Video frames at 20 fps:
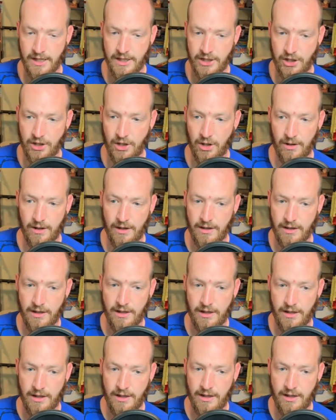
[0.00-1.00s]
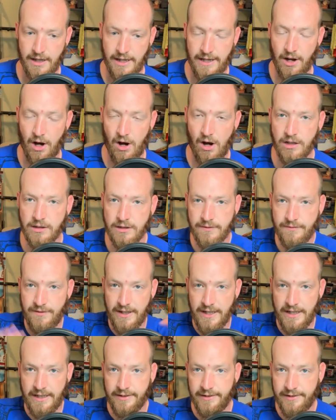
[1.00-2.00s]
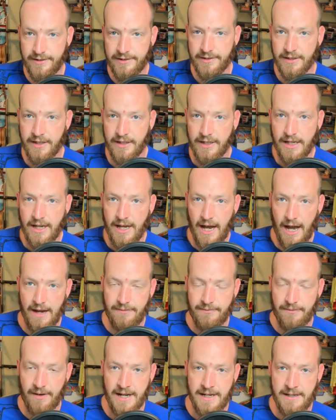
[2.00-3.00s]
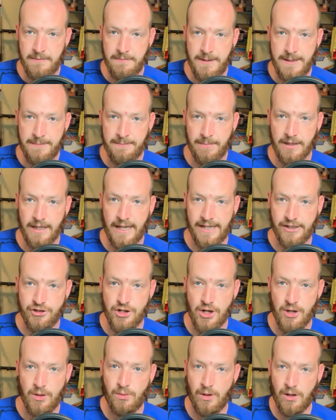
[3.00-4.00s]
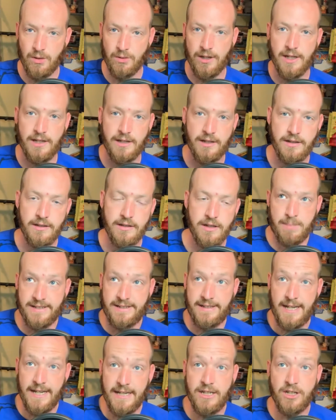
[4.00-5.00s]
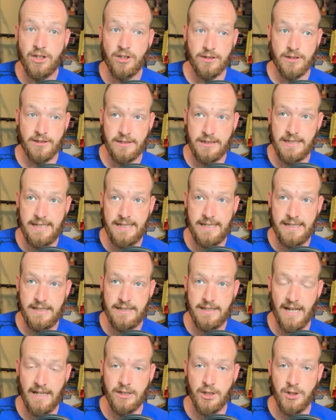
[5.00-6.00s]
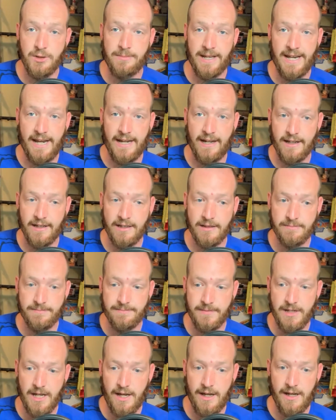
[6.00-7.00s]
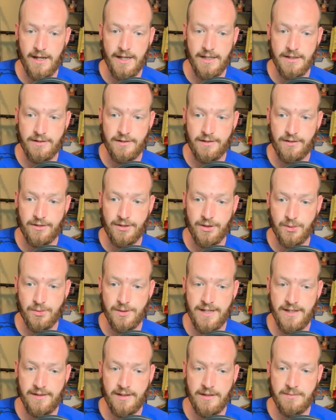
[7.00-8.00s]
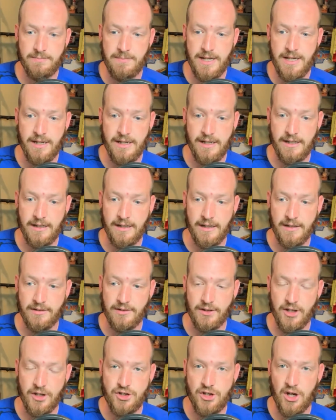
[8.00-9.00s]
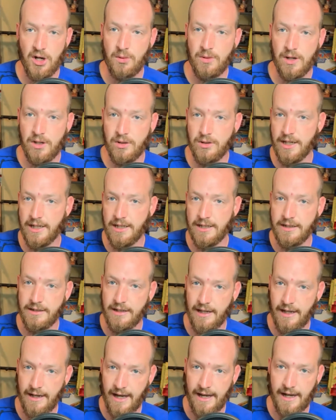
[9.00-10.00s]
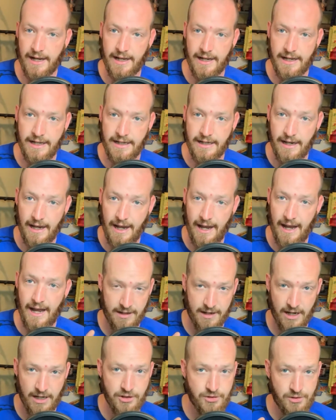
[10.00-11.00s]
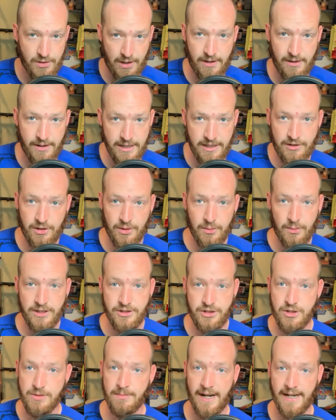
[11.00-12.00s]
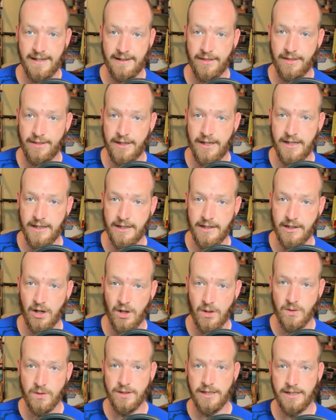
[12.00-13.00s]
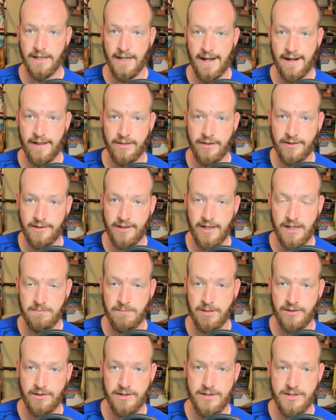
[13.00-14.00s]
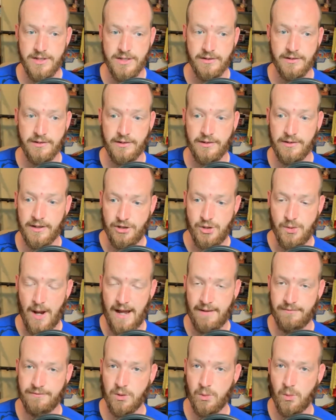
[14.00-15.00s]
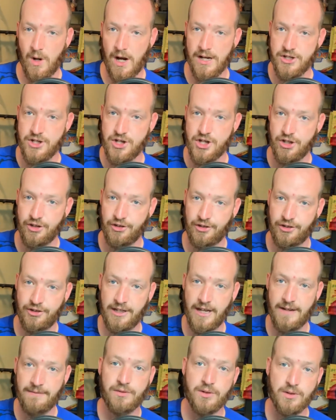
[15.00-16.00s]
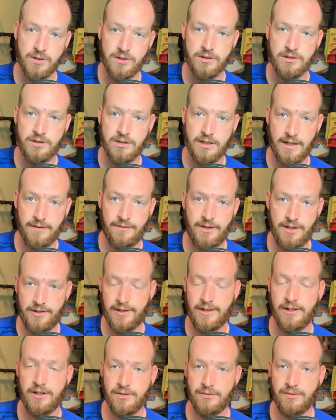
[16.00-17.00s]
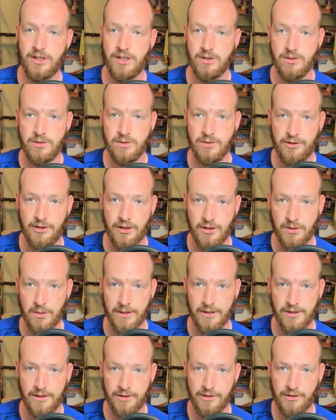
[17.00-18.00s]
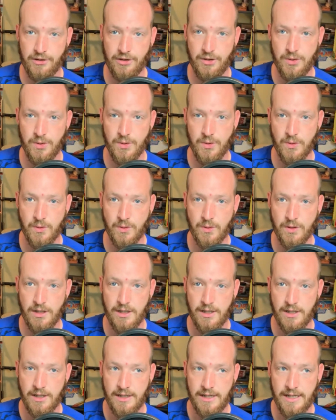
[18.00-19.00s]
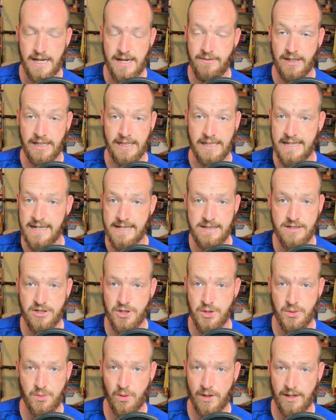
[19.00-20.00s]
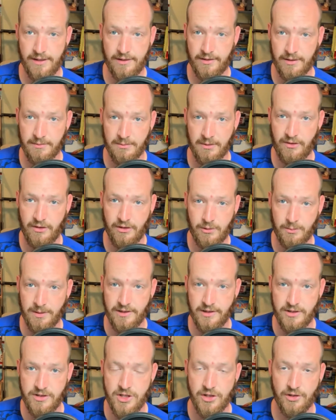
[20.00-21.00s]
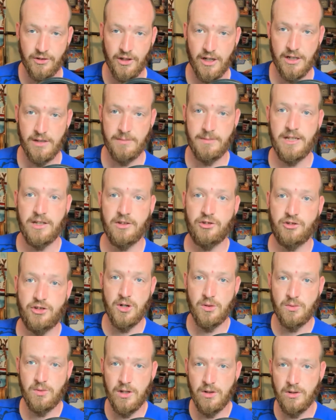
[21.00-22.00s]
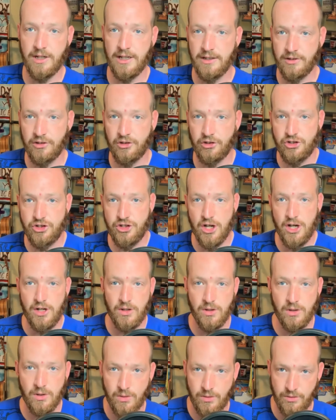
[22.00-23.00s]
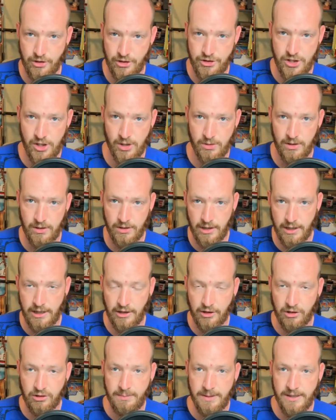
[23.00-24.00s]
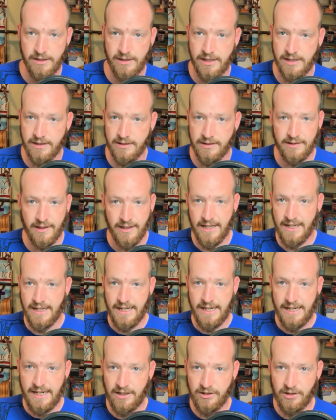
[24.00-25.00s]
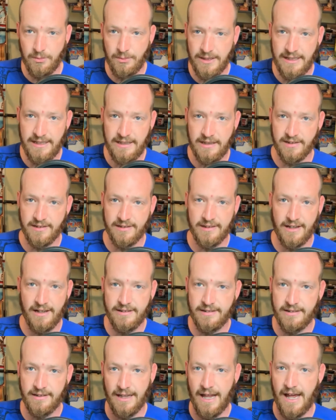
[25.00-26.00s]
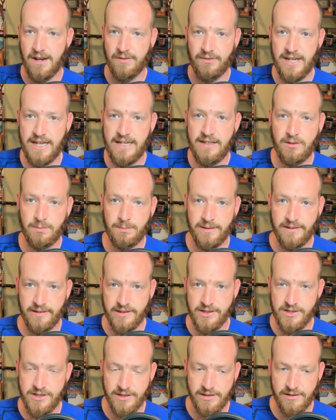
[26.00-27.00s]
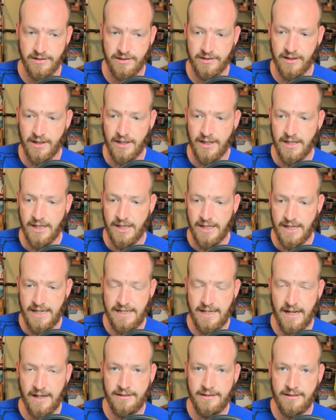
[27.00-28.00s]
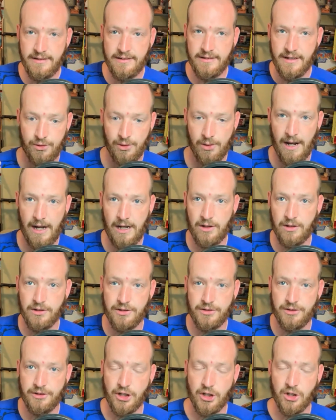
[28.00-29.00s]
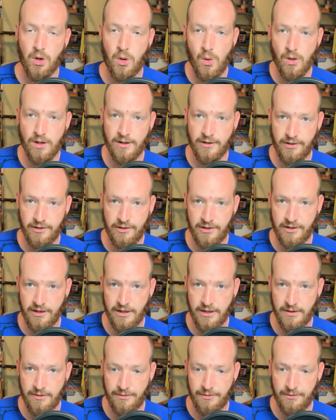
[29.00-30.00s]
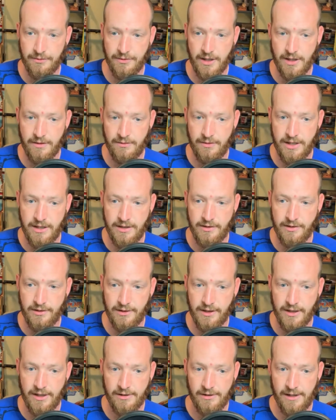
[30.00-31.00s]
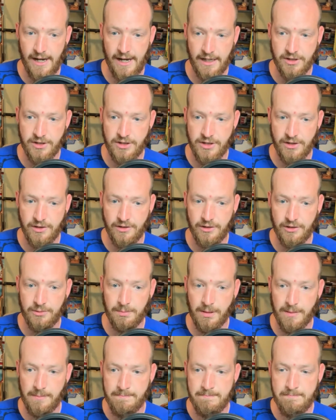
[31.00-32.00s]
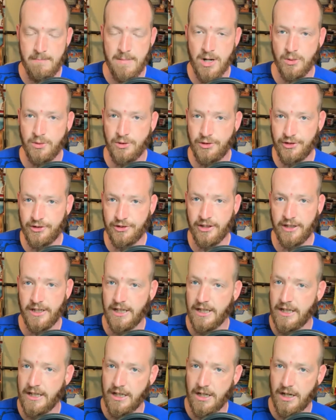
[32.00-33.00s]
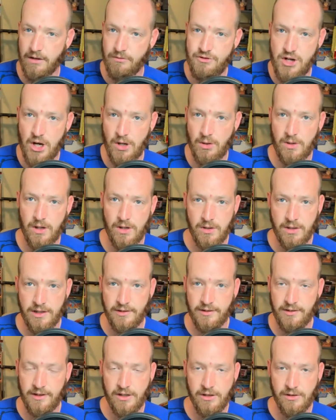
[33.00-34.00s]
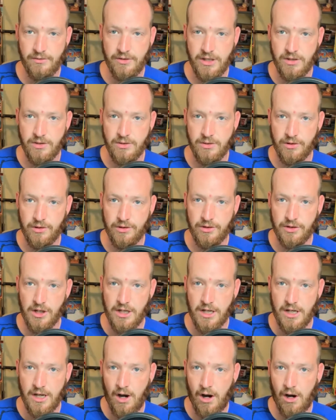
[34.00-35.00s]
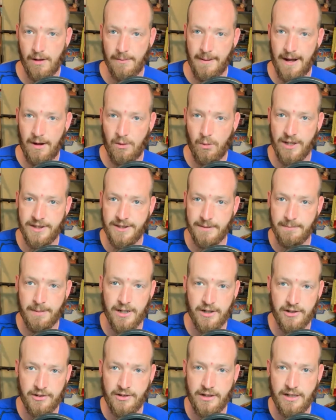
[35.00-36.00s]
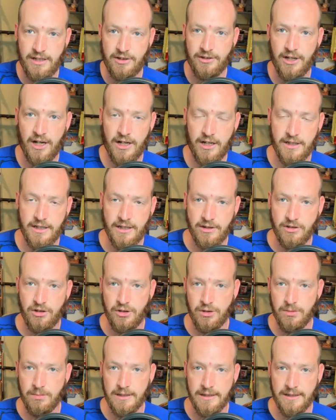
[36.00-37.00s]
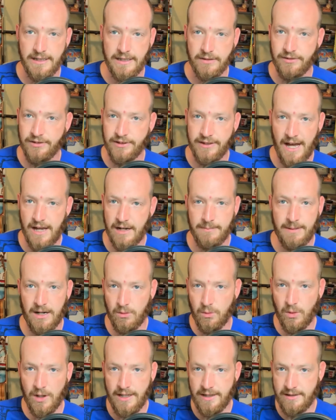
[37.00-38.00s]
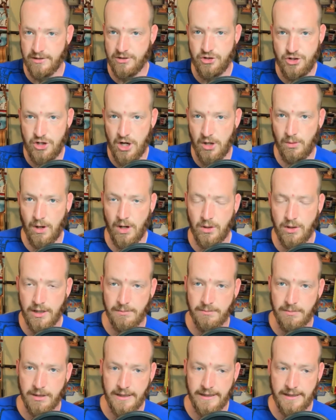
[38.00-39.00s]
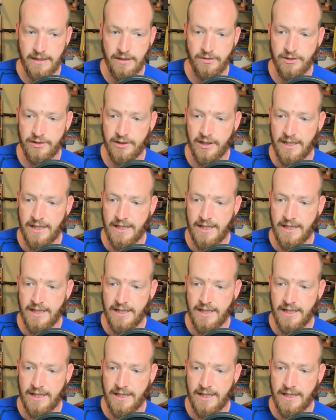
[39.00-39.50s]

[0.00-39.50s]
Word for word: You know, in all of this, I find people like Joe Rogan particularly illuminating and the reason being is that Joe Rogan and I, contrary to what you might think, hold a lot of the same positions. You have to watch several of his interviews in order to even get to what some of his positions are because Rogan's show, The Joe Rogan Experience, he doesn't really discuss a lot of his positions. He does throughout the course of, of his interactions, but most of Joe Rogan's interviews are about what the person he's talking to believes, not about what Joe Rogan believes.